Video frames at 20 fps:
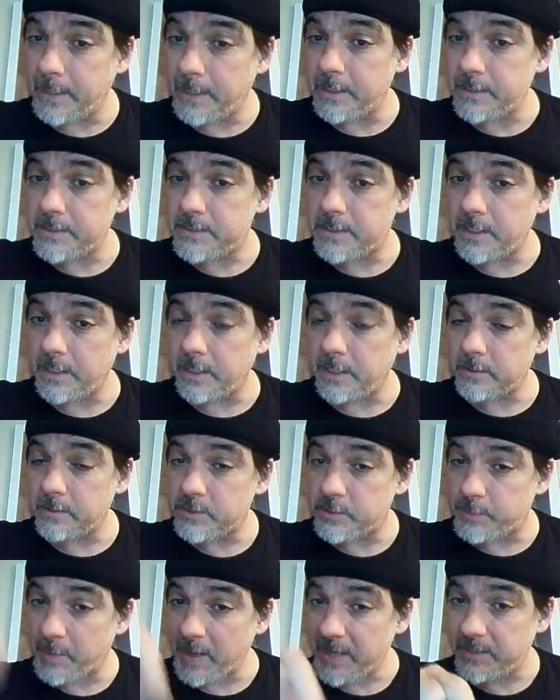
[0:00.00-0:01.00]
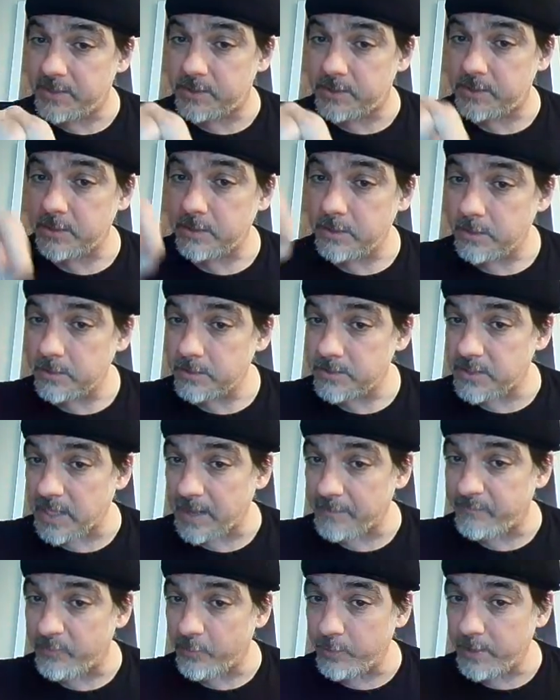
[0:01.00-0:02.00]
Then I say it, space,
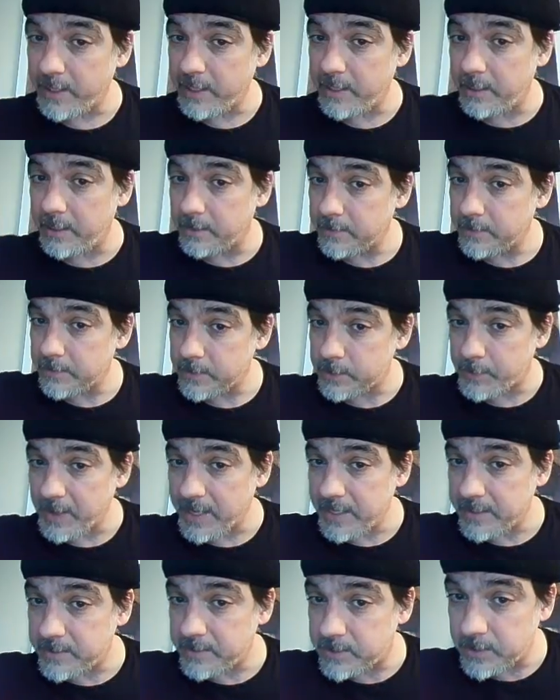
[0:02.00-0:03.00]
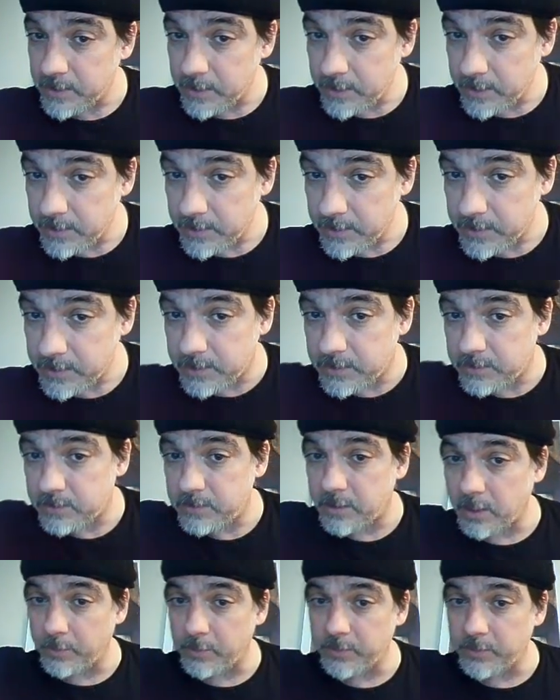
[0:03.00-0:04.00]
stop phonating, space,
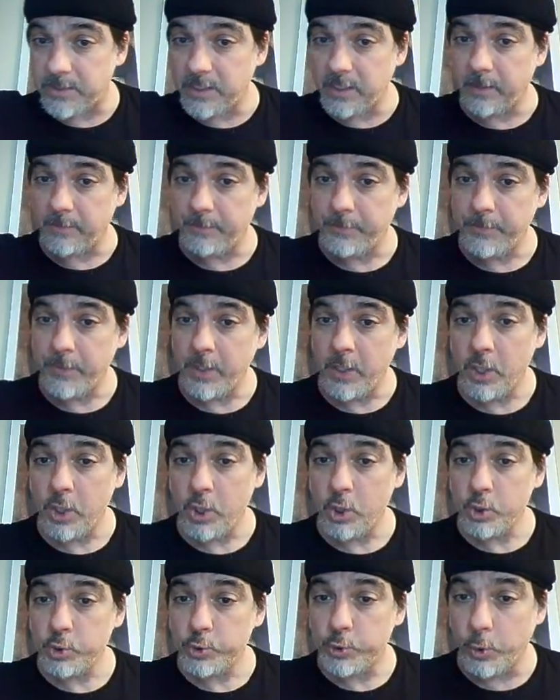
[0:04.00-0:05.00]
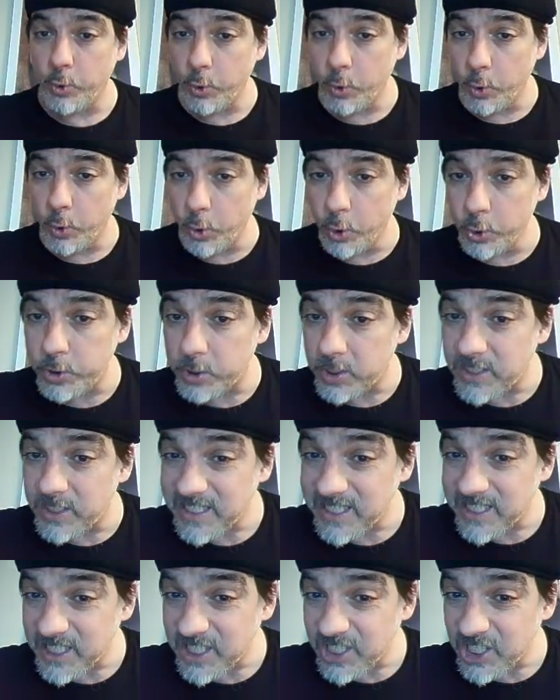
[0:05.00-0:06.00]
double T.
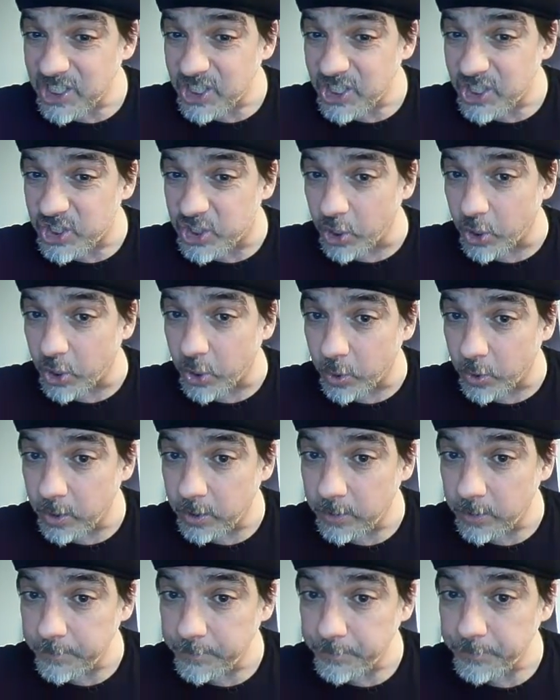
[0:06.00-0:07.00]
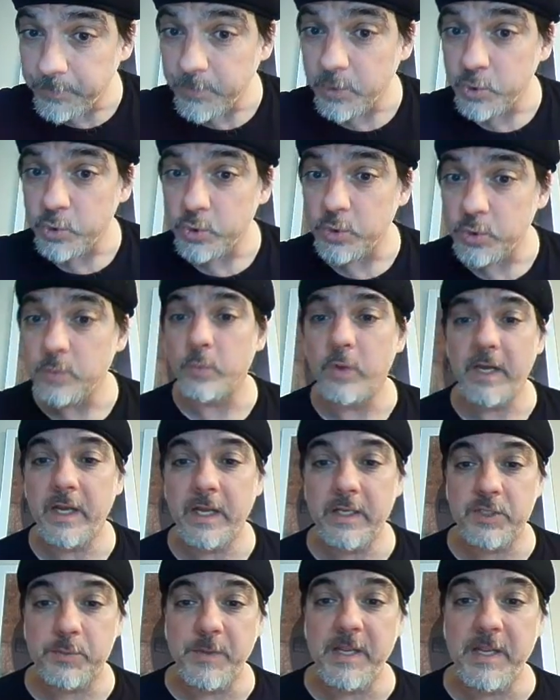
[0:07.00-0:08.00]
Tutto. When
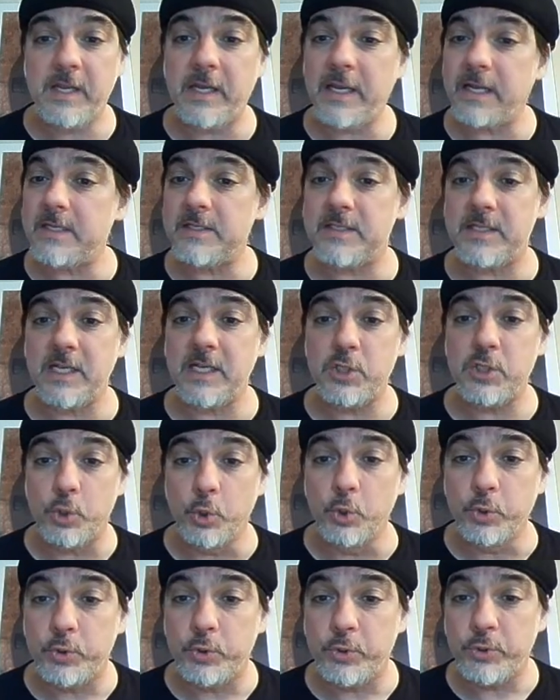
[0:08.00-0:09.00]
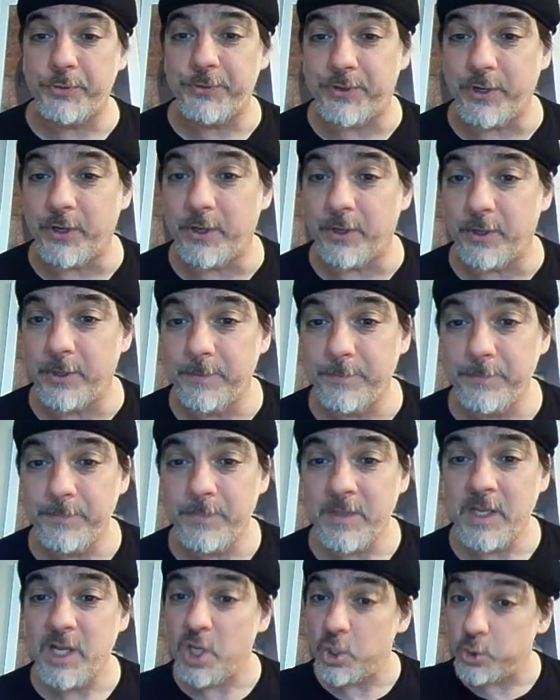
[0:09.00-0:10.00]
I speak, I can say tutto.
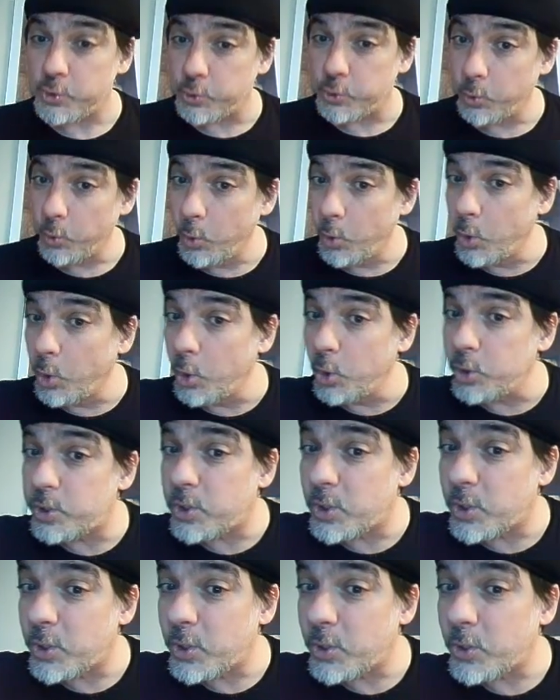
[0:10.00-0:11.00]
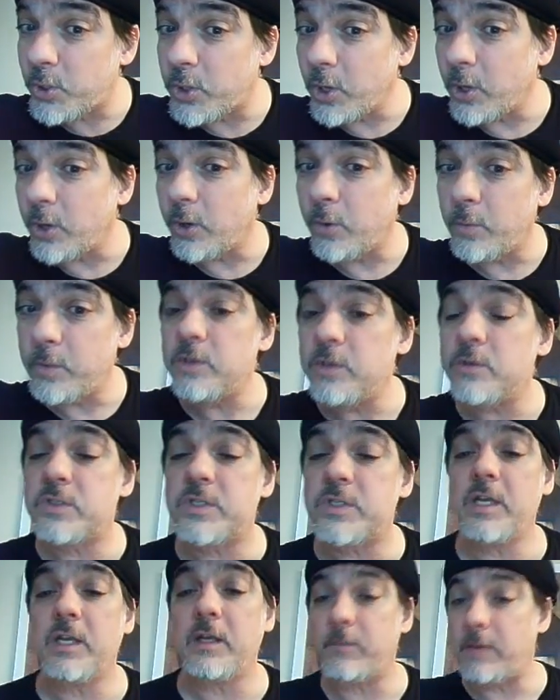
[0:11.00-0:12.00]
Tutto when you
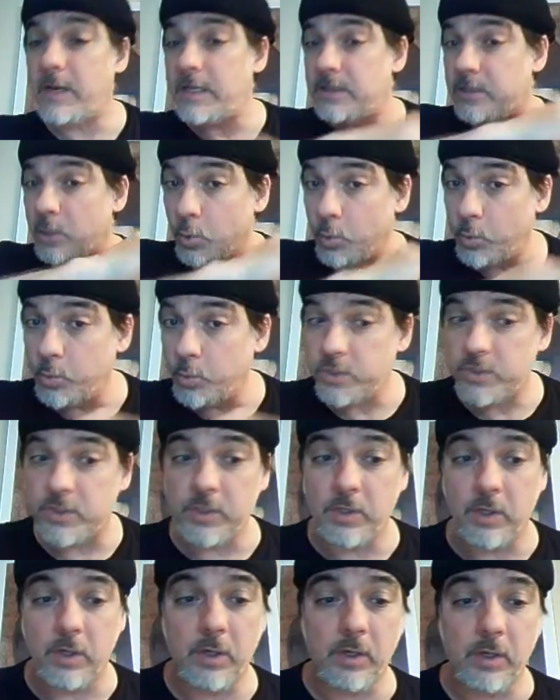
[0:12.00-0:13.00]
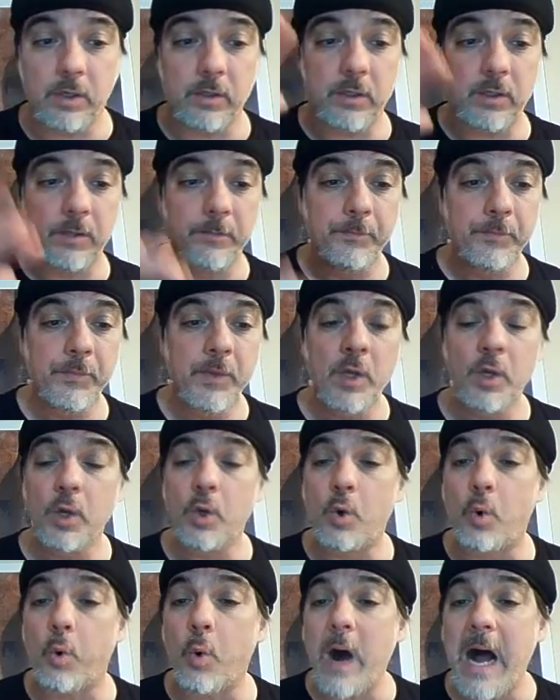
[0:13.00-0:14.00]
sing, right? The U is longer.
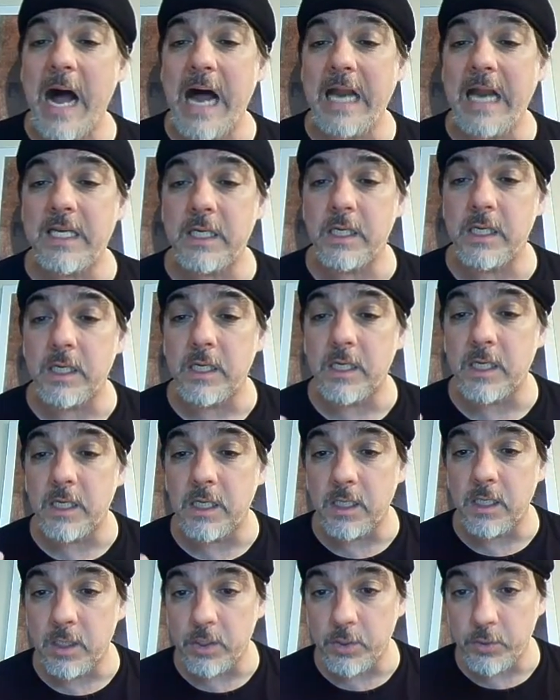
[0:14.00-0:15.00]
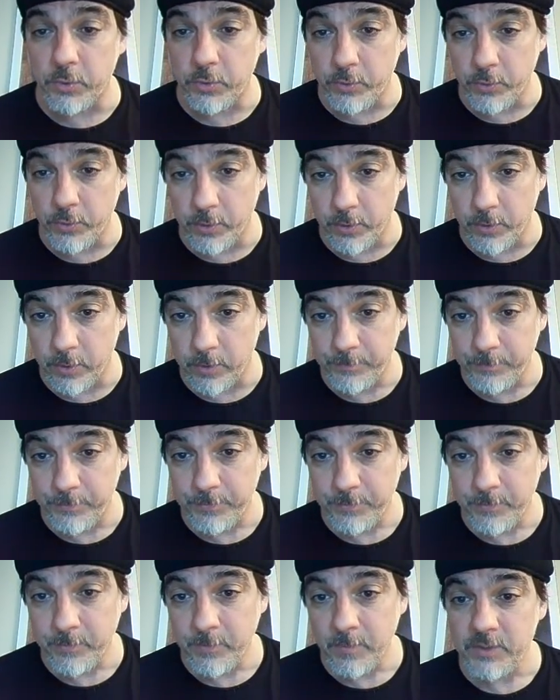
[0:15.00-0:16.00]
Quanto.
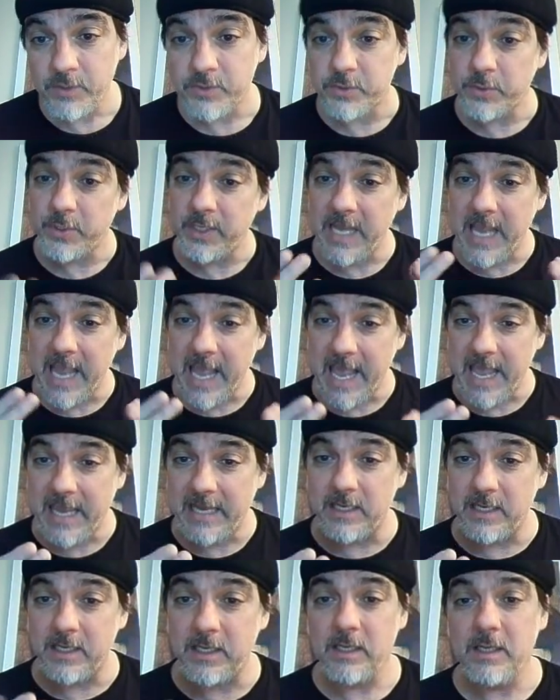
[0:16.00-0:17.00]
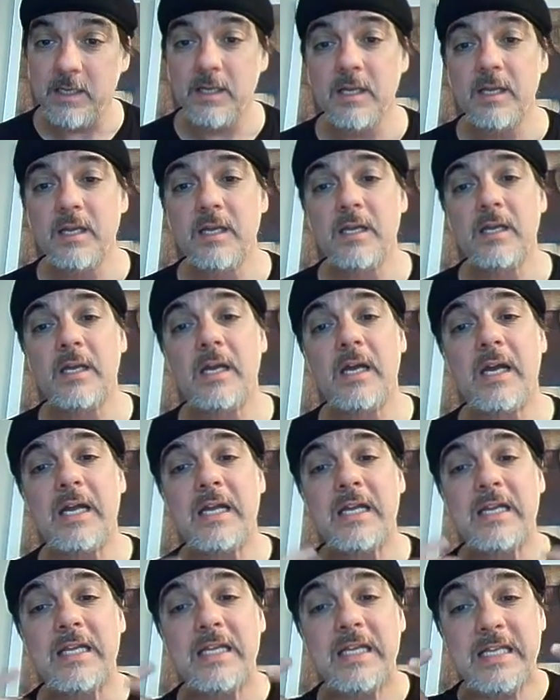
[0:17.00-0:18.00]
So the N
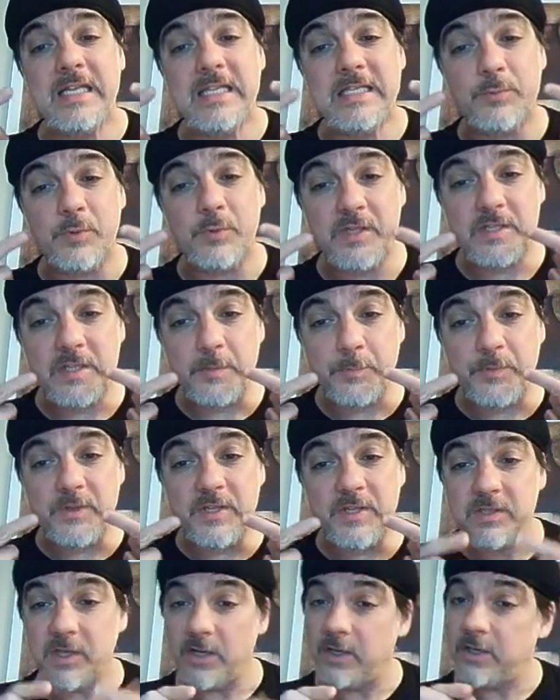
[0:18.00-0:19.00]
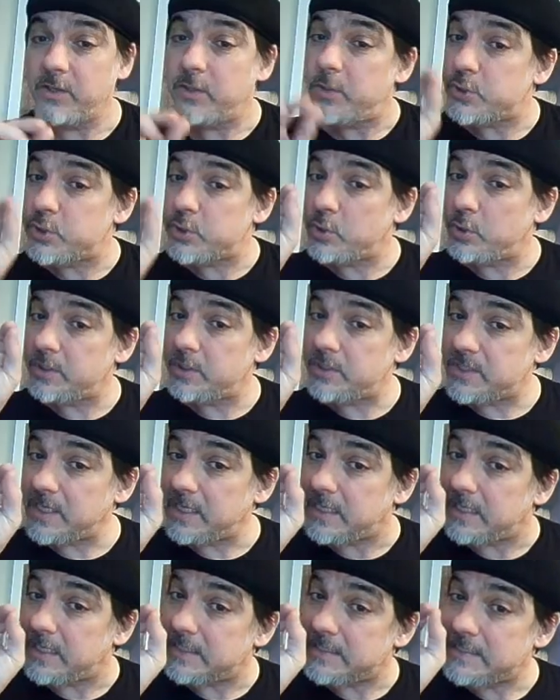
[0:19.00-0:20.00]
is with the tip of the tongue because you're going to
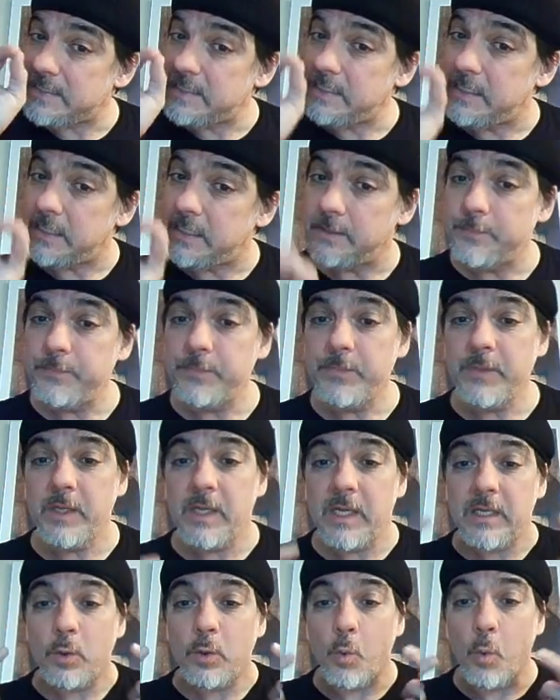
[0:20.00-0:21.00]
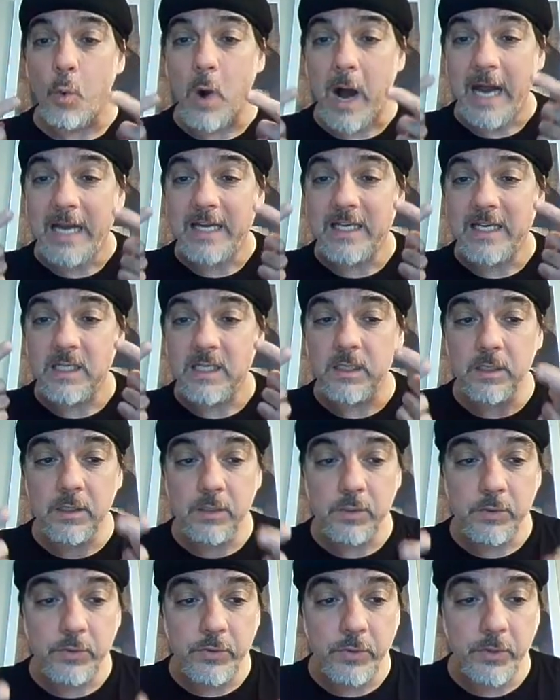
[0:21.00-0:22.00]
say a T.
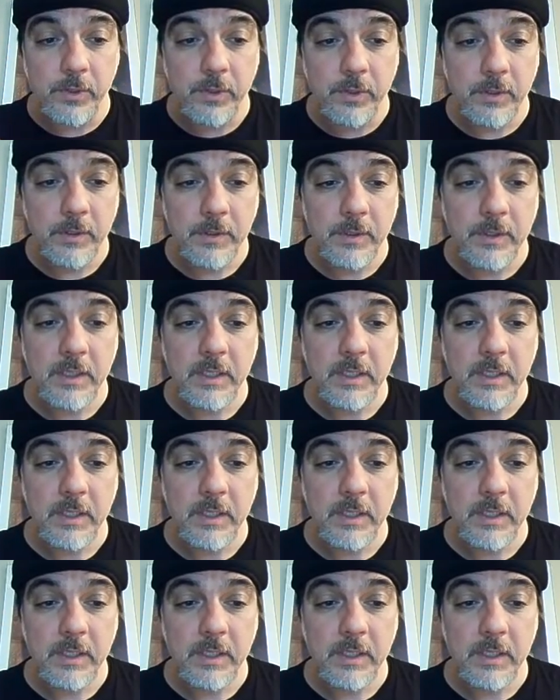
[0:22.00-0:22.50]
Quanto.